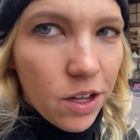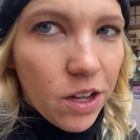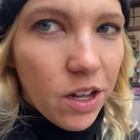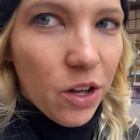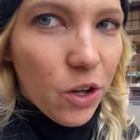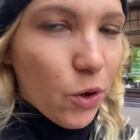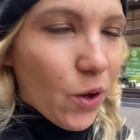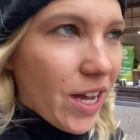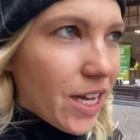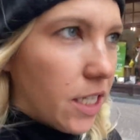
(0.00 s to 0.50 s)

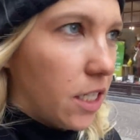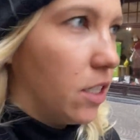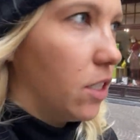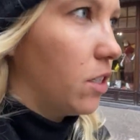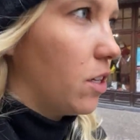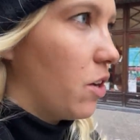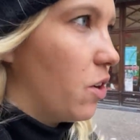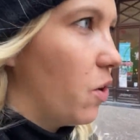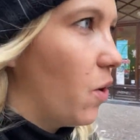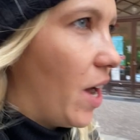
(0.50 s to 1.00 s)
Okay,
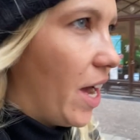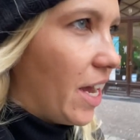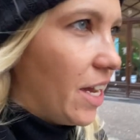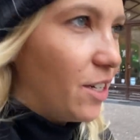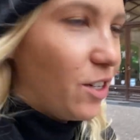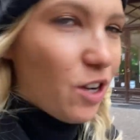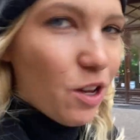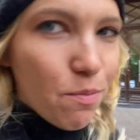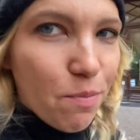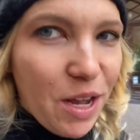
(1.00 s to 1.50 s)
so I
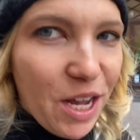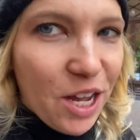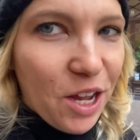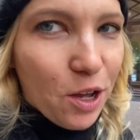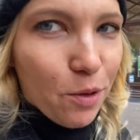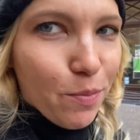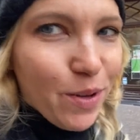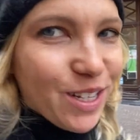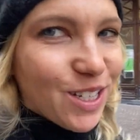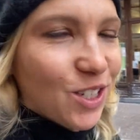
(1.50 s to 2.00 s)
ended up making
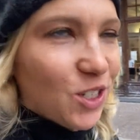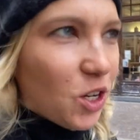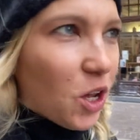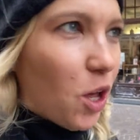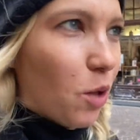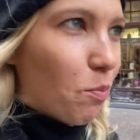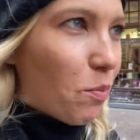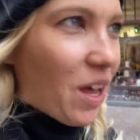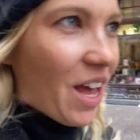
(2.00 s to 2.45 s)
a pit stop